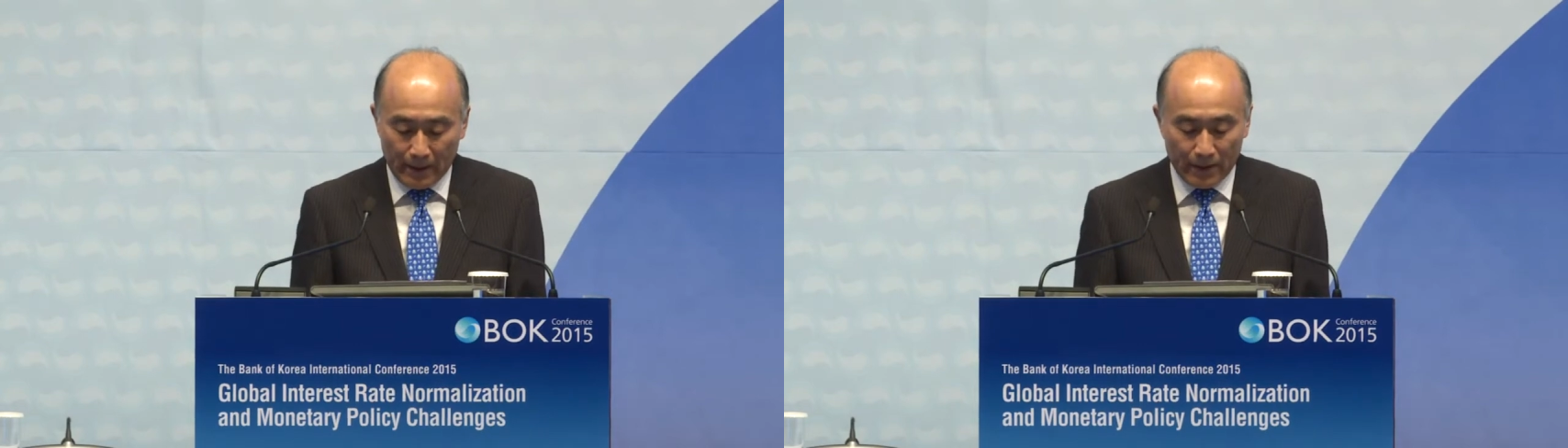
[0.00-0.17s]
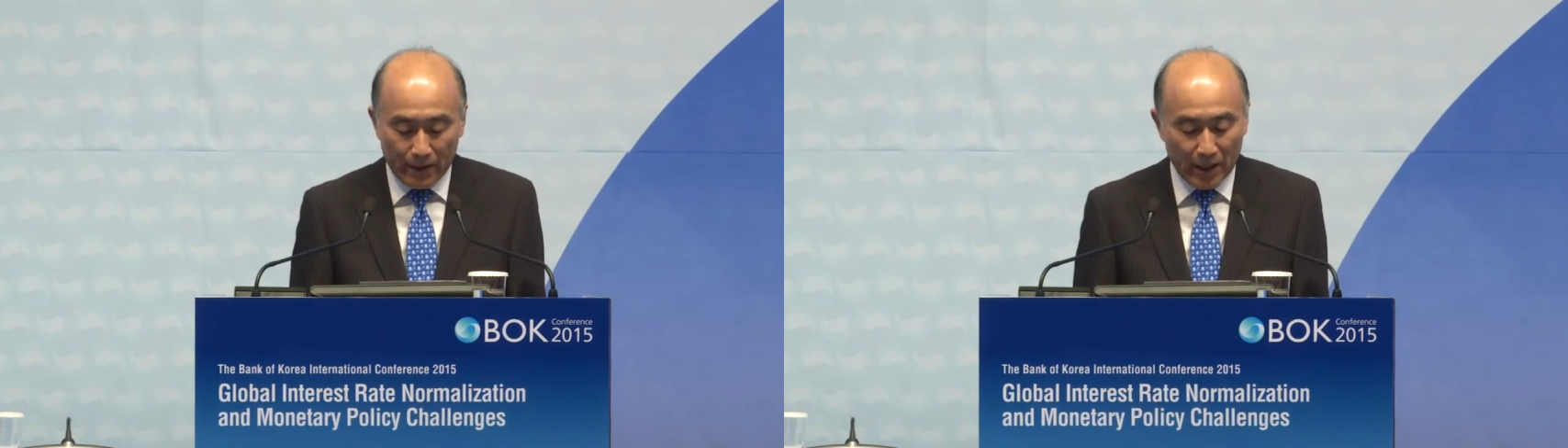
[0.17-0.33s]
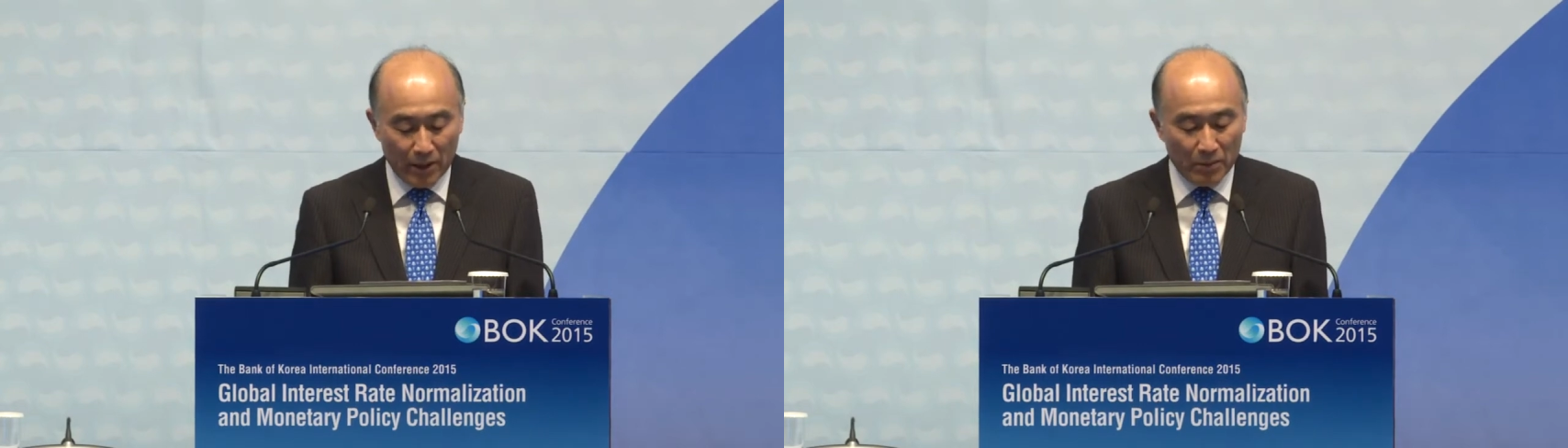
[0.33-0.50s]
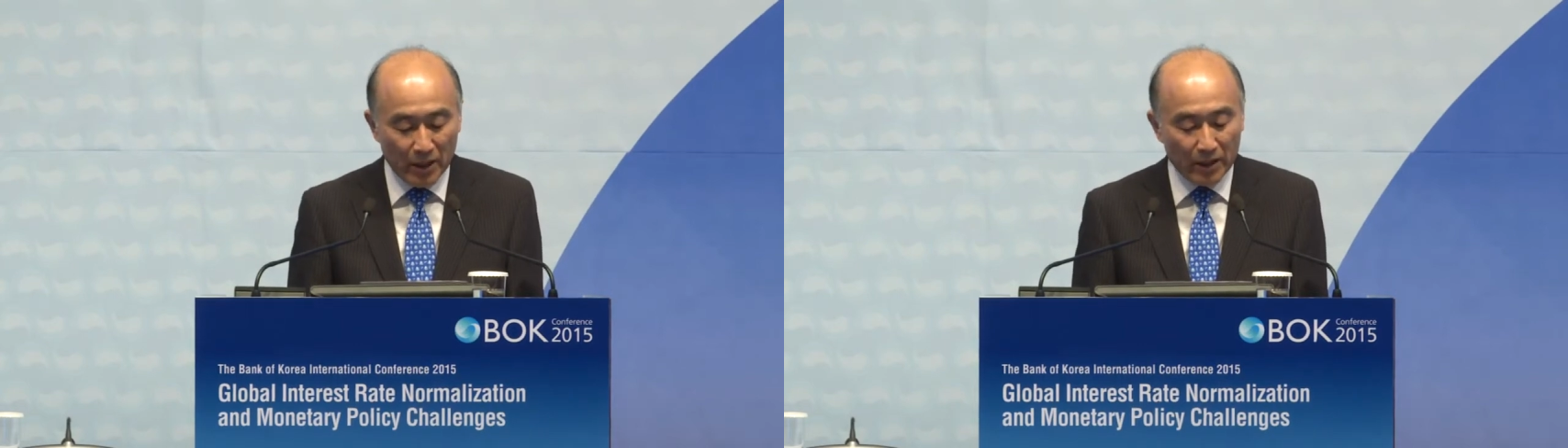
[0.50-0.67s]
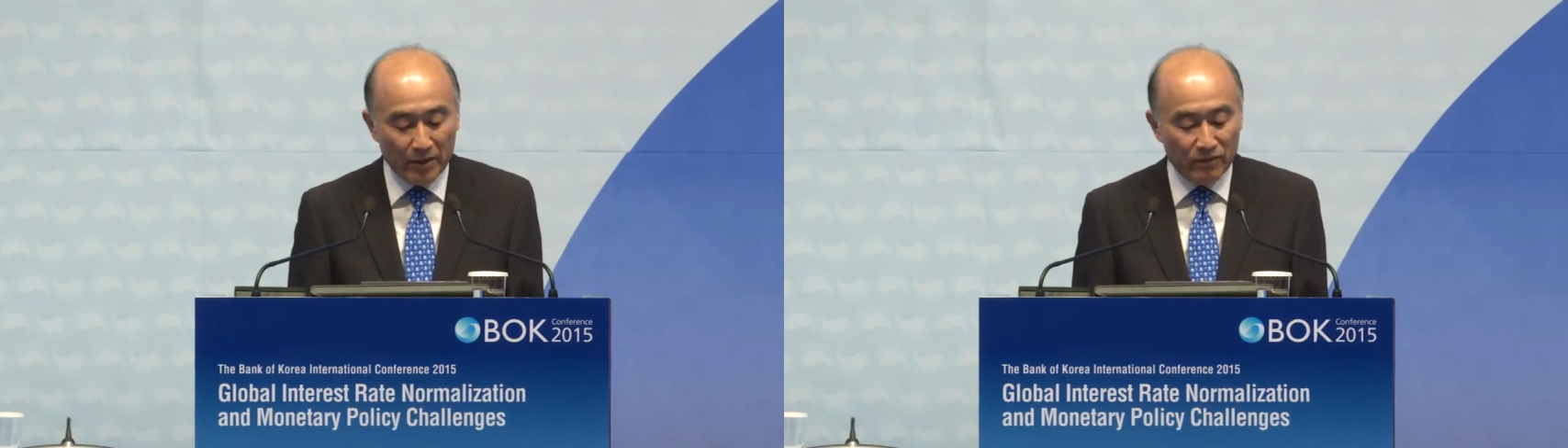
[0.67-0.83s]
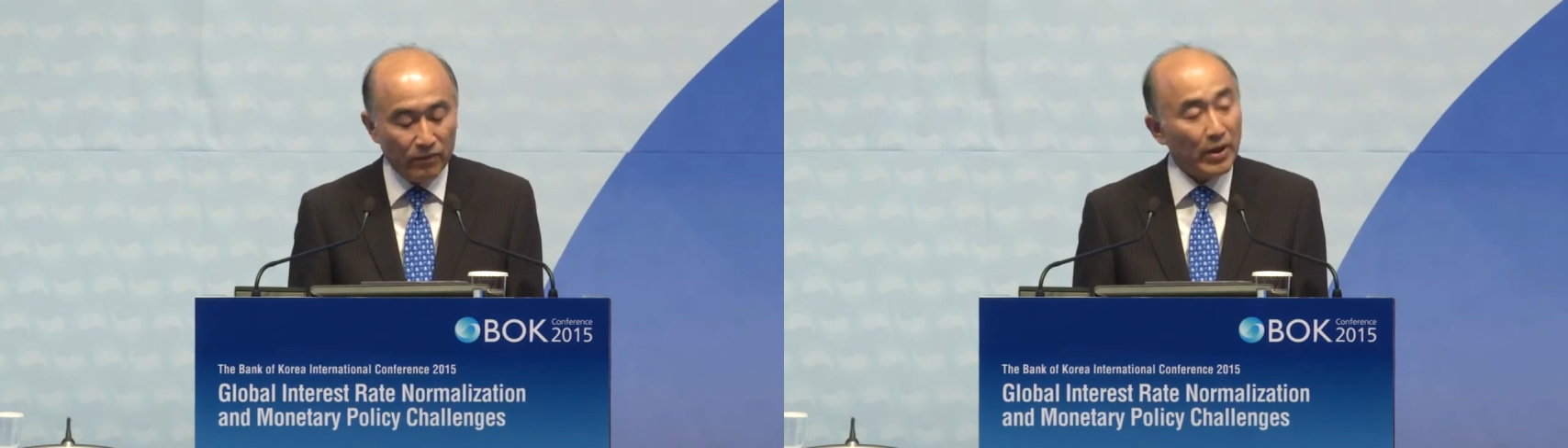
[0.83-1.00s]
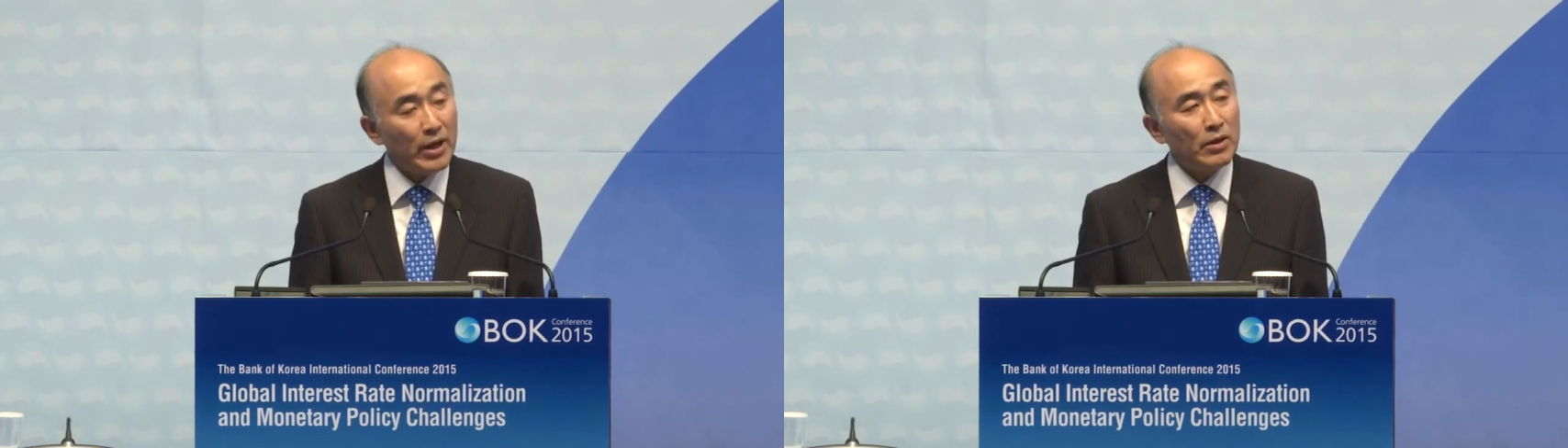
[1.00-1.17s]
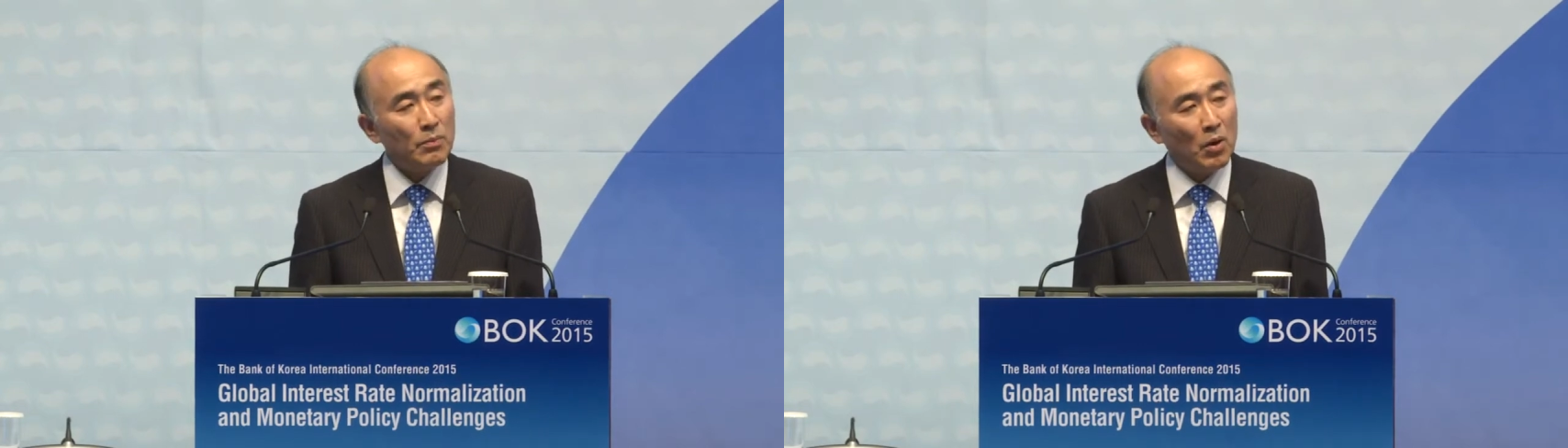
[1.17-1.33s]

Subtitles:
they may invite a